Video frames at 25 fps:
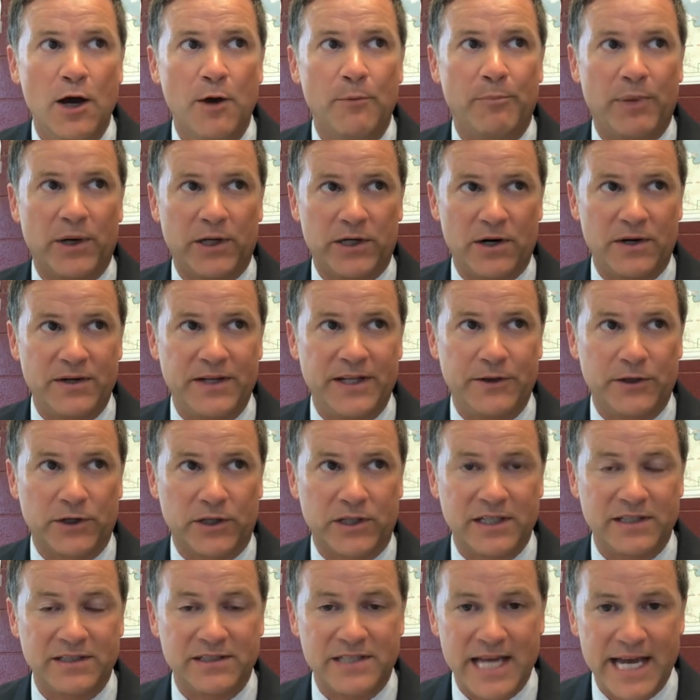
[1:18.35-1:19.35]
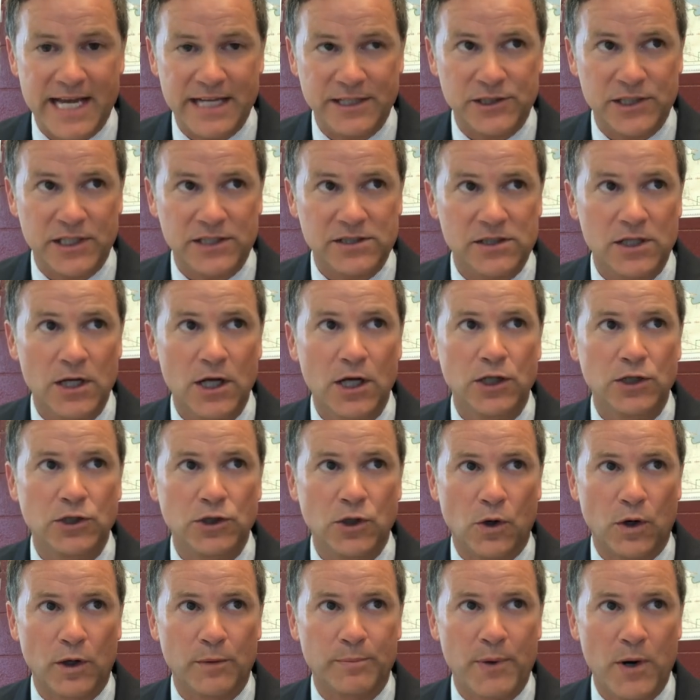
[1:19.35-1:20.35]
but are neither contagious
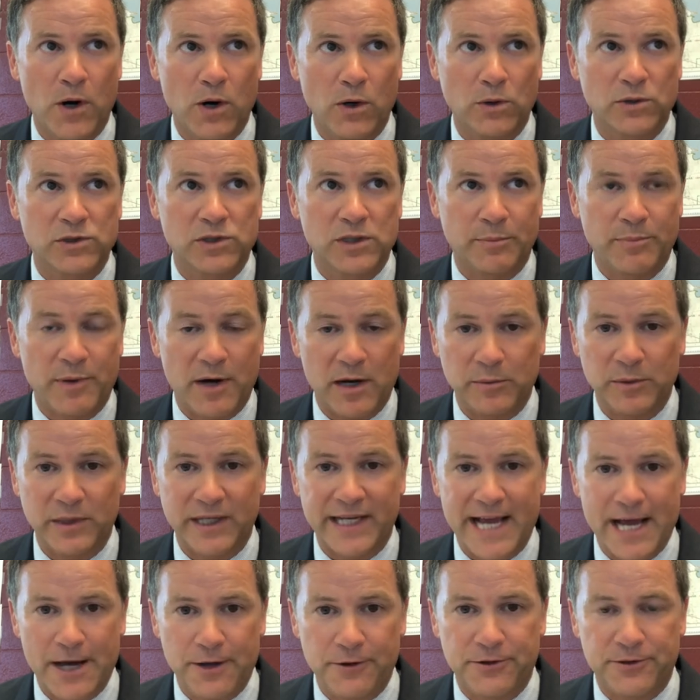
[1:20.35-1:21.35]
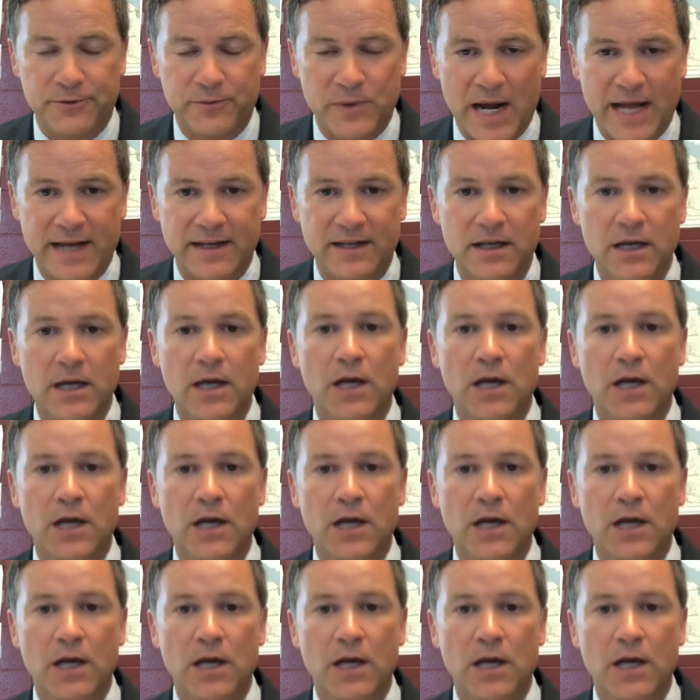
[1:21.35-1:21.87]
nor pose a public health threat.